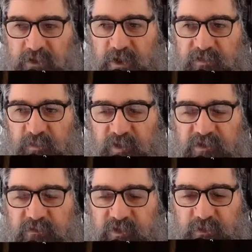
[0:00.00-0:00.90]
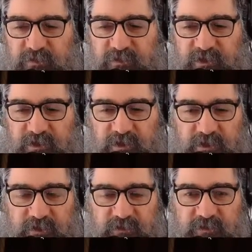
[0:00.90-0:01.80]
Each piece of DLC
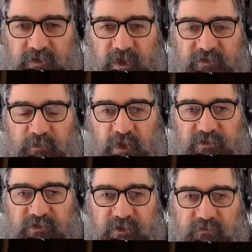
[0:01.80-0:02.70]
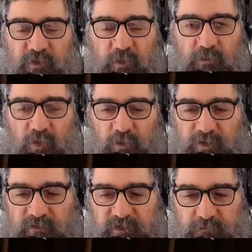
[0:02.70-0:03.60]
is as much, if not more,
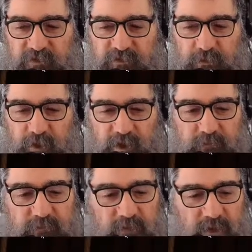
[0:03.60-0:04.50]
than the original game,